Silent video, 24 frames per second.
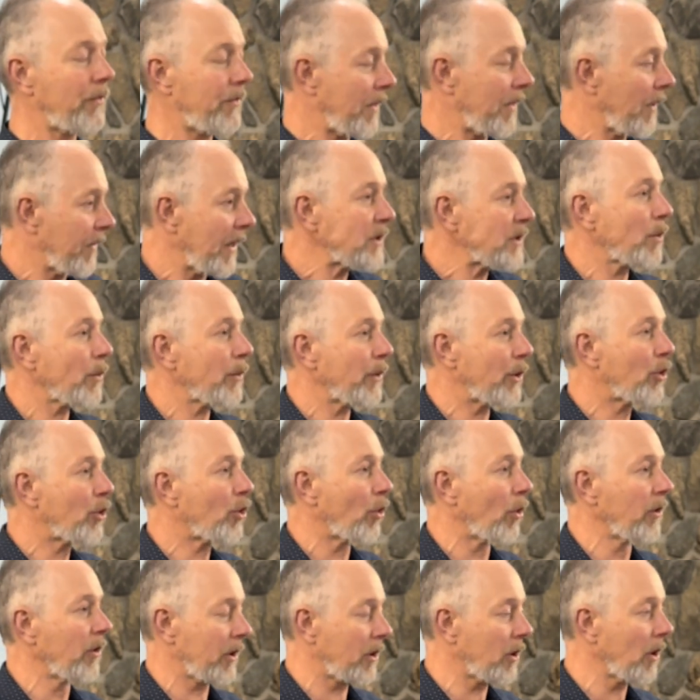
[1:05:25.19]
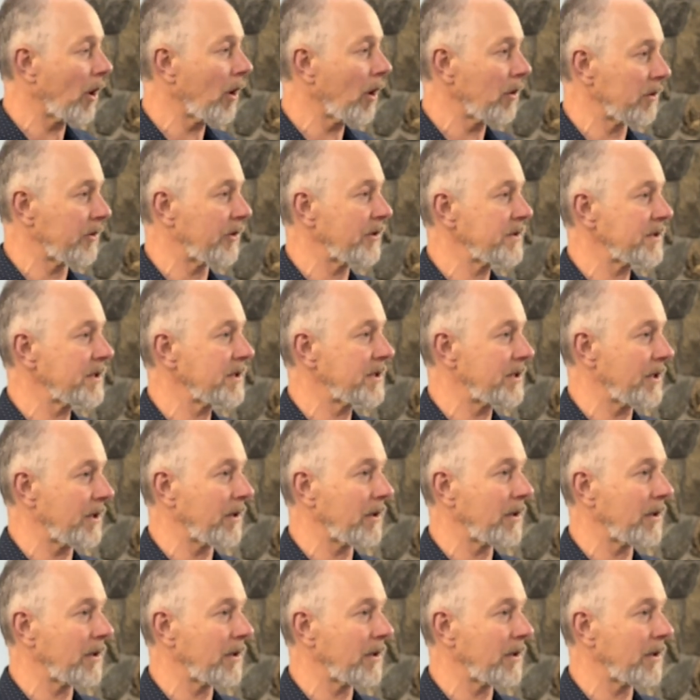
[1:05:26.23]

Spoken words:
That's what we call a cult, isn't it?